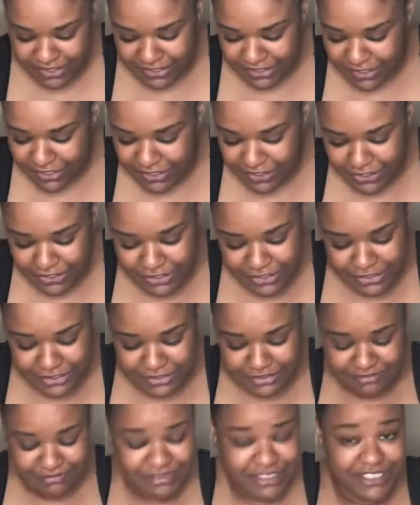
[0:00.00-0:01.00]

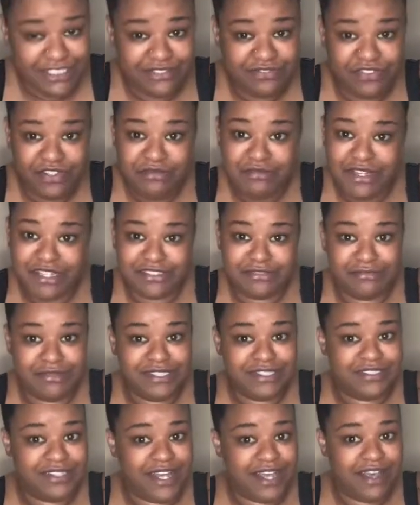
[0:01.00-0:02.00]
Y'all, these females
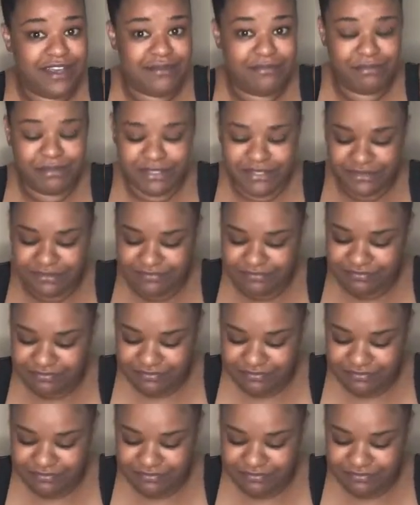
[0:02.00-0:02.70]
must not have been